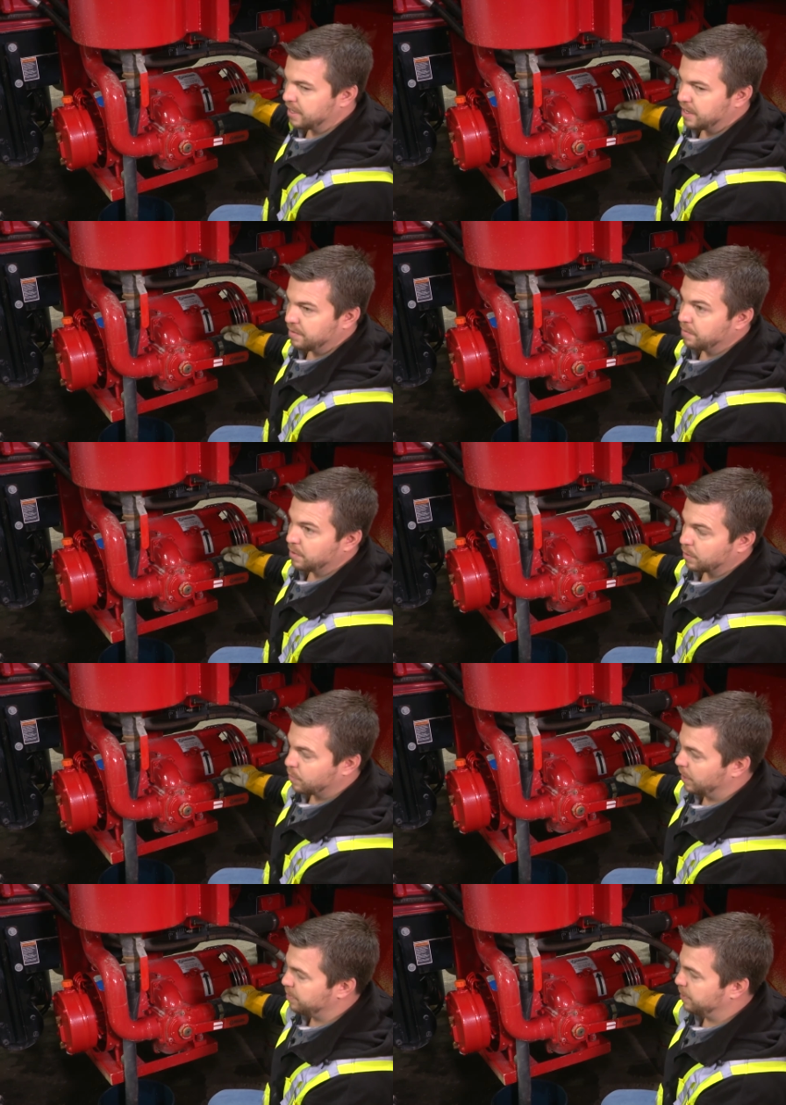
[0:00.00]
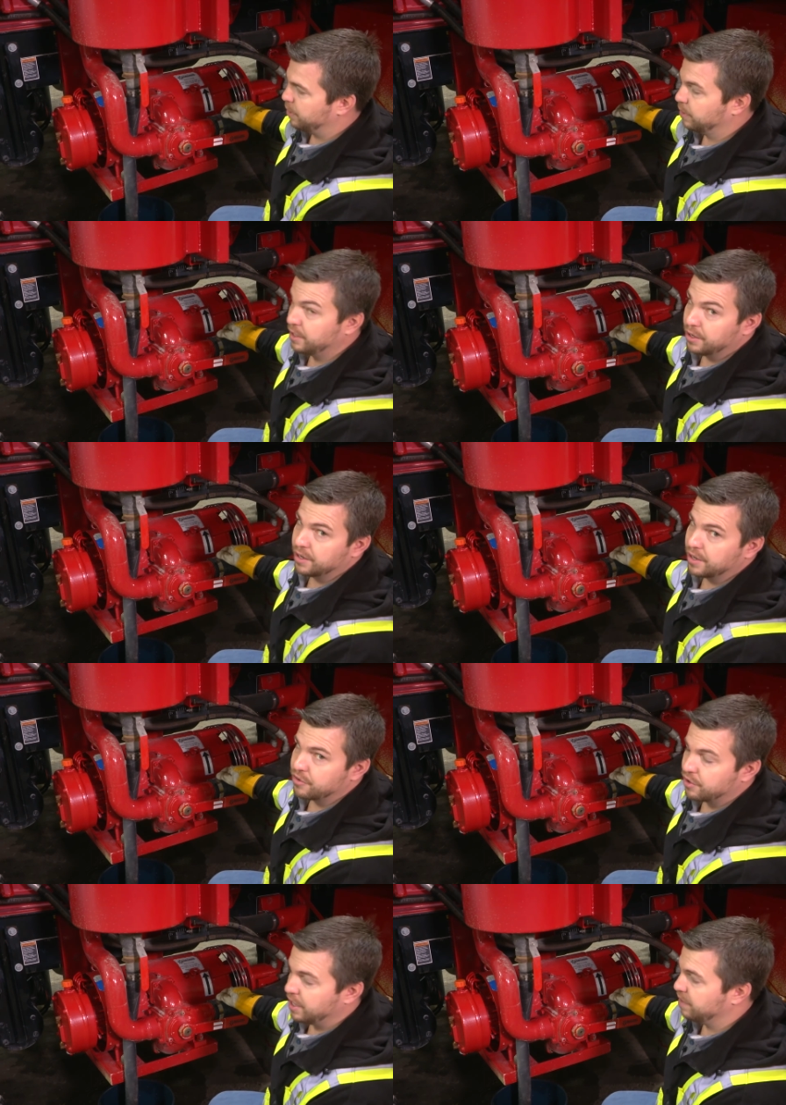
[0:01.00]
And quite a bit earlier in our
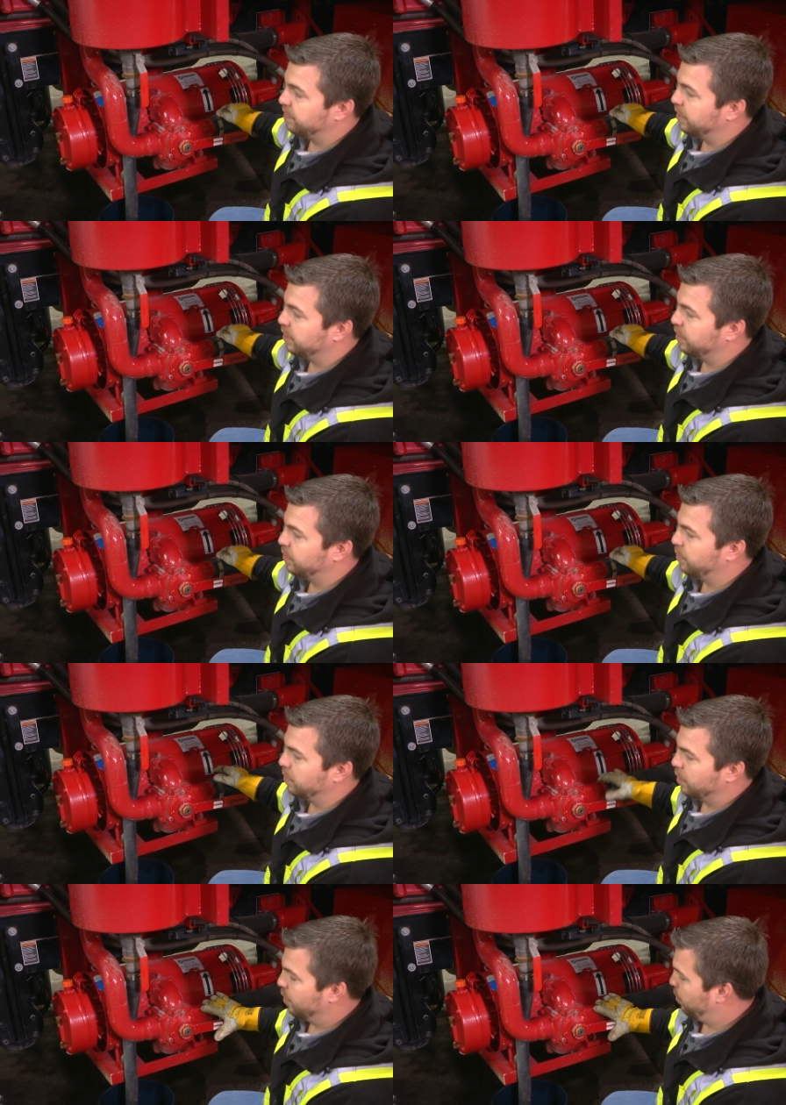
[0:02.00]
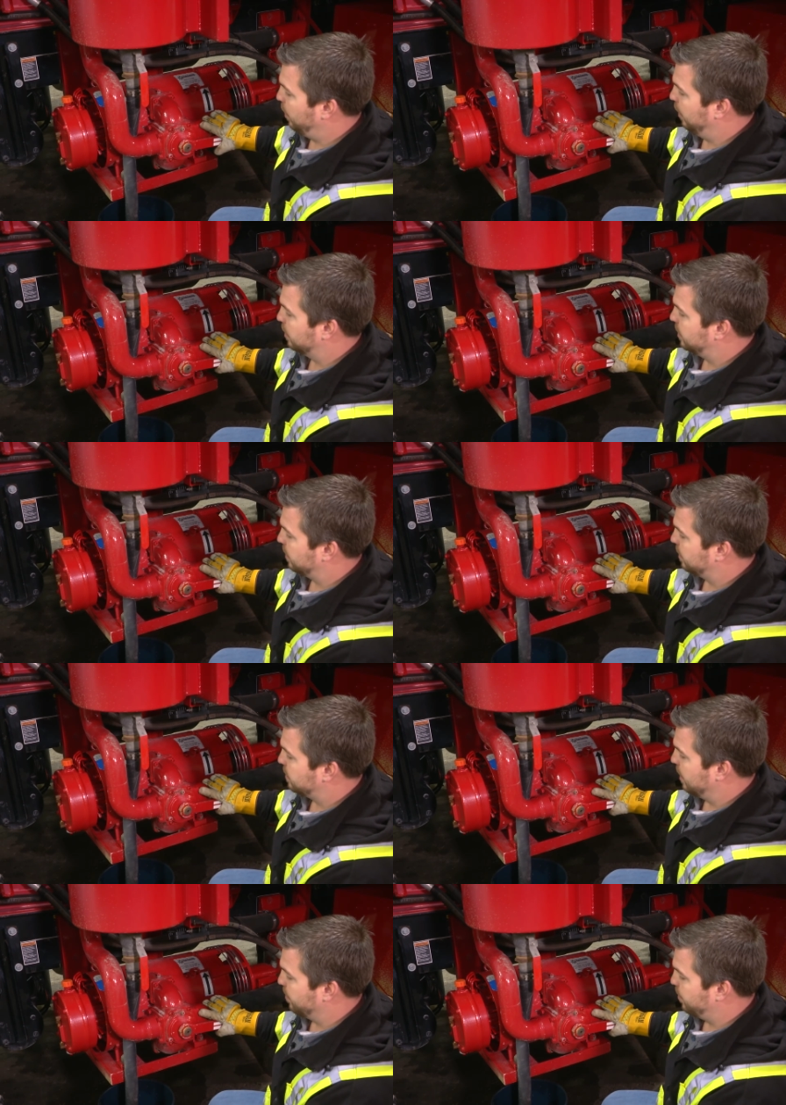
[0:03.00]
training video, we looked at the
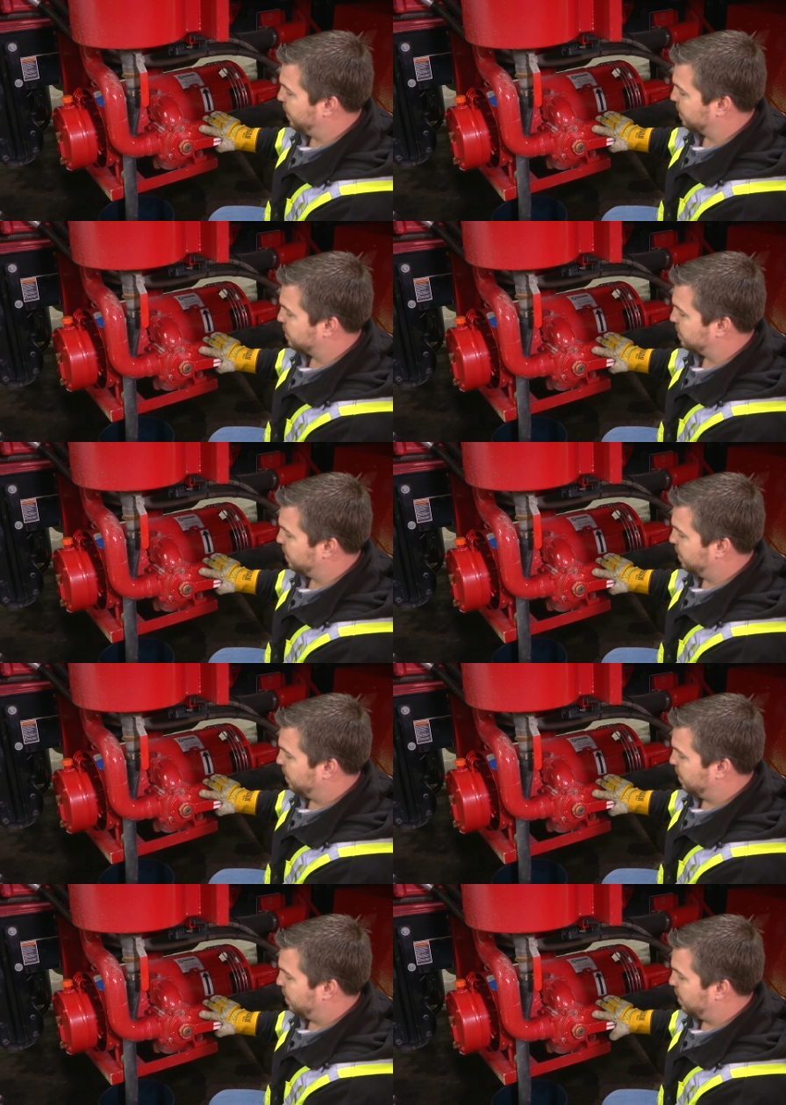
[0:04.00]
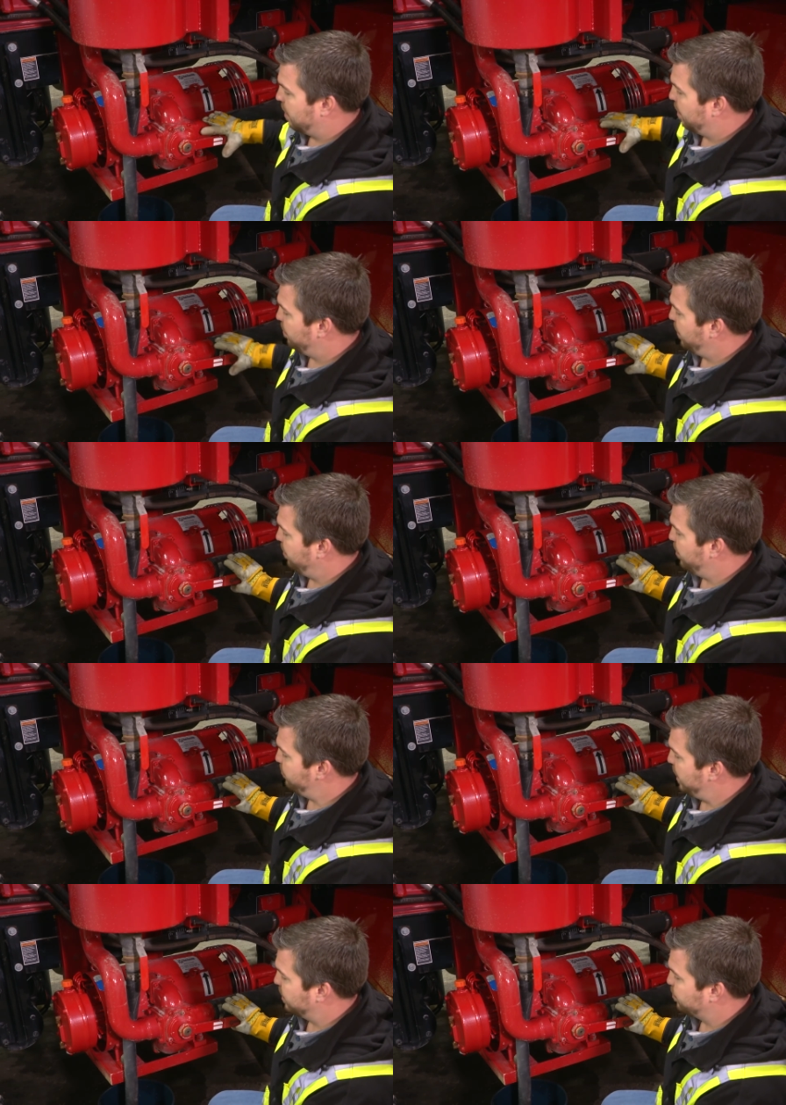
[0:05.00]
stink box made by
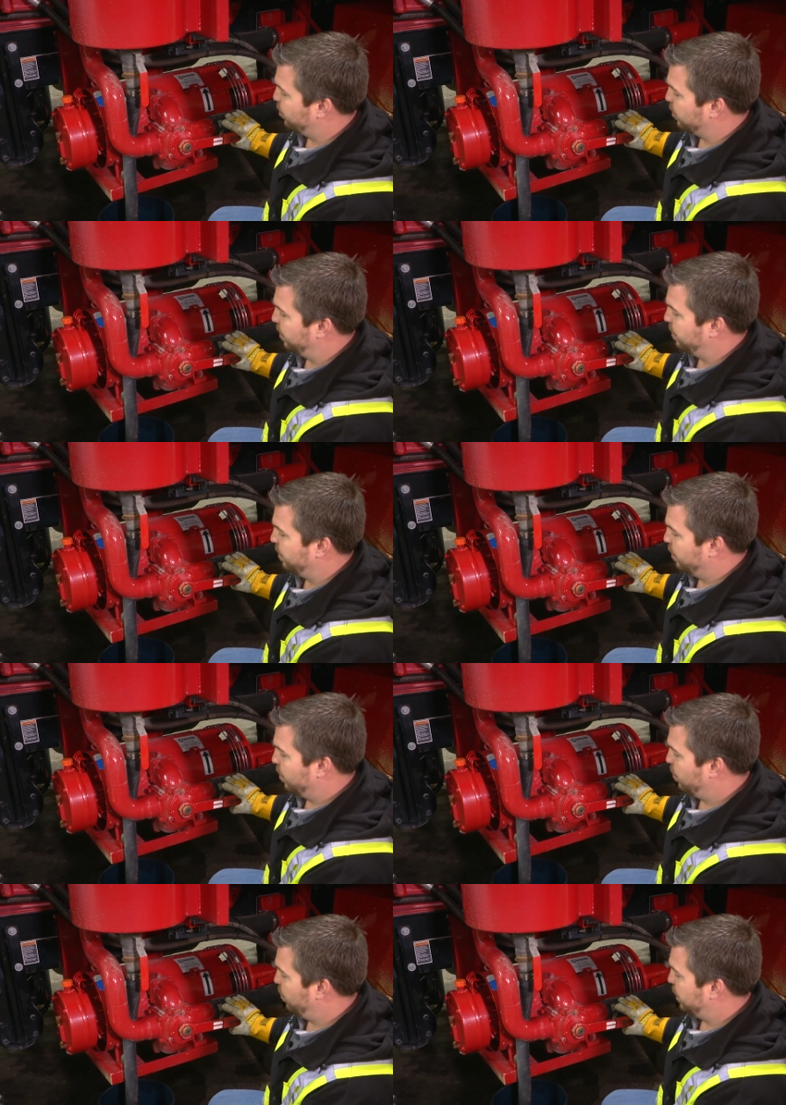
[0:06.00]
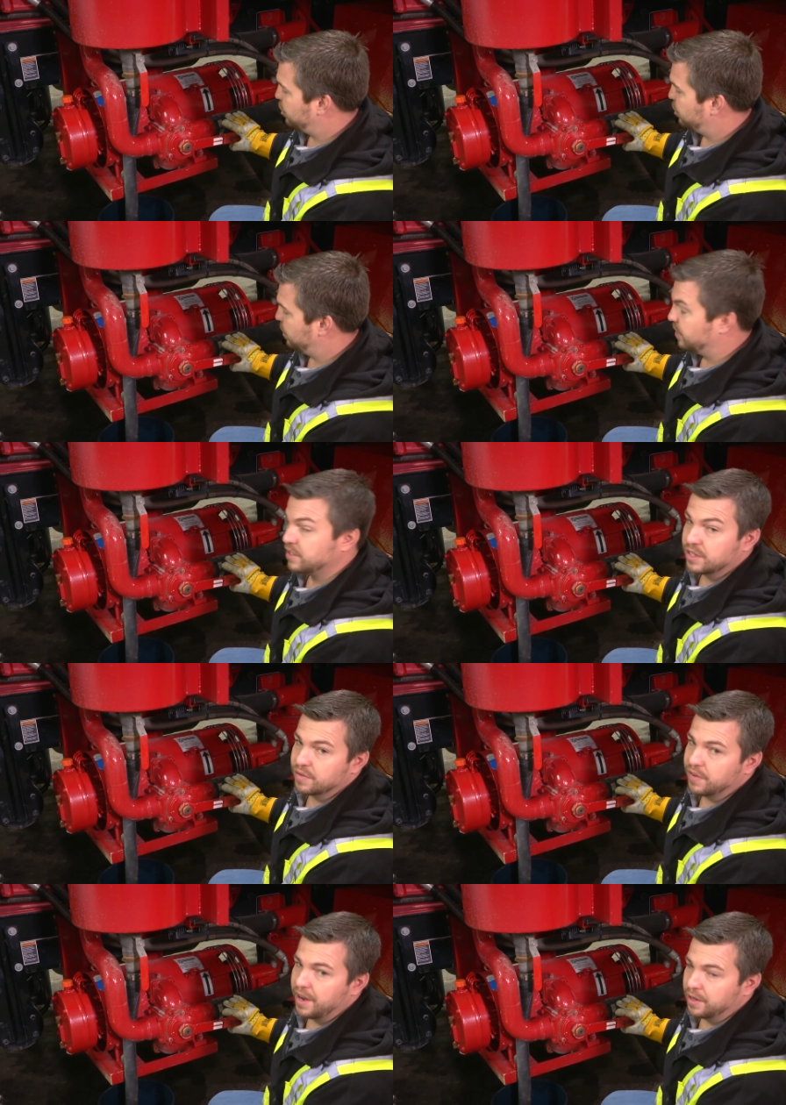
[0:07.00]
Massport, which is the
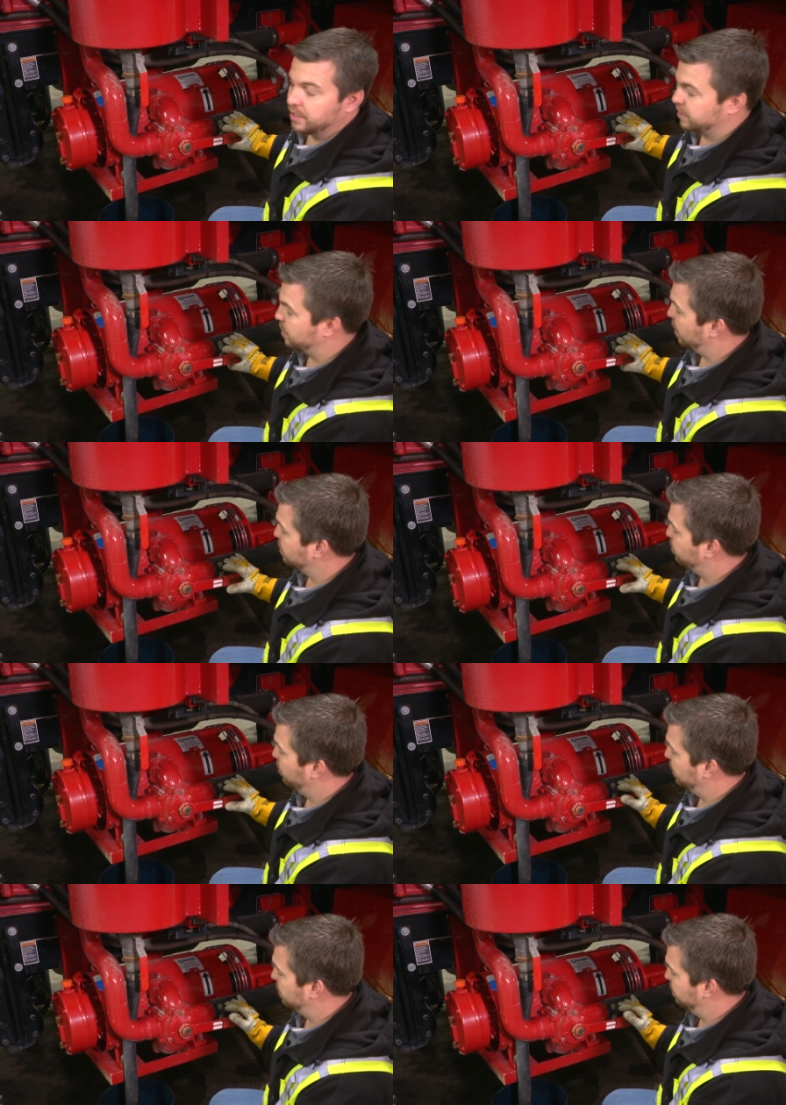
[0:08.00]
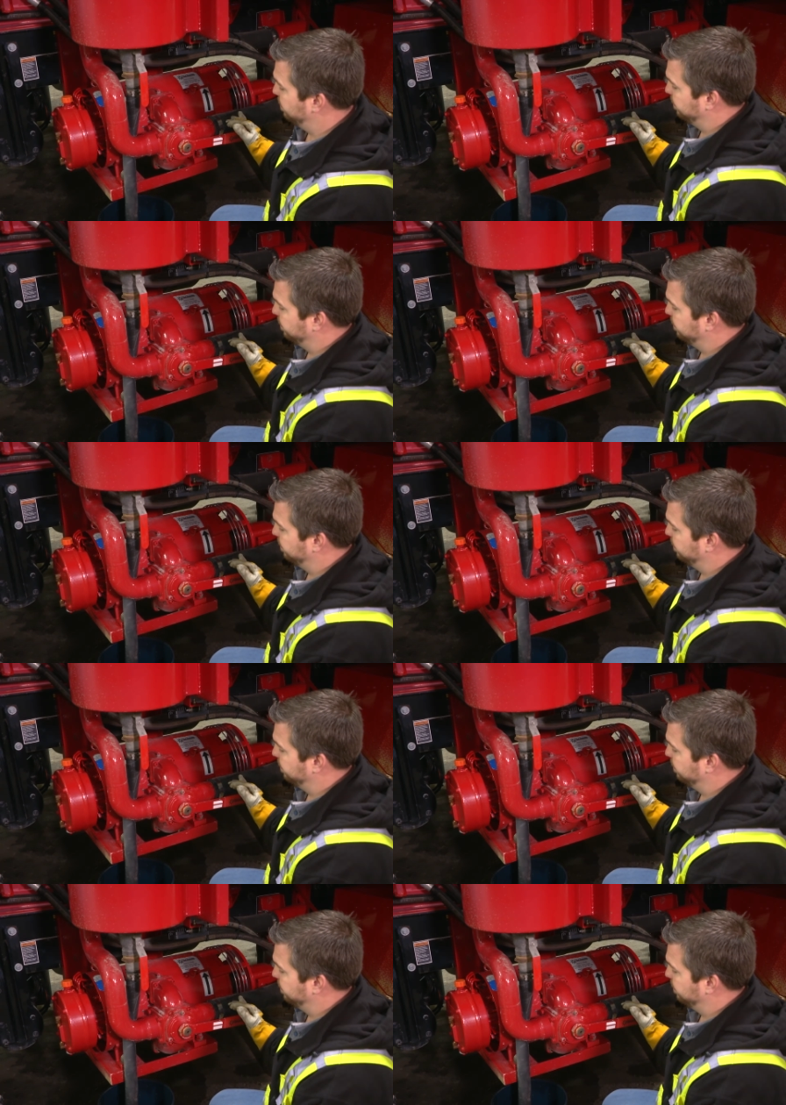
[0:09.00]
final exhaust point.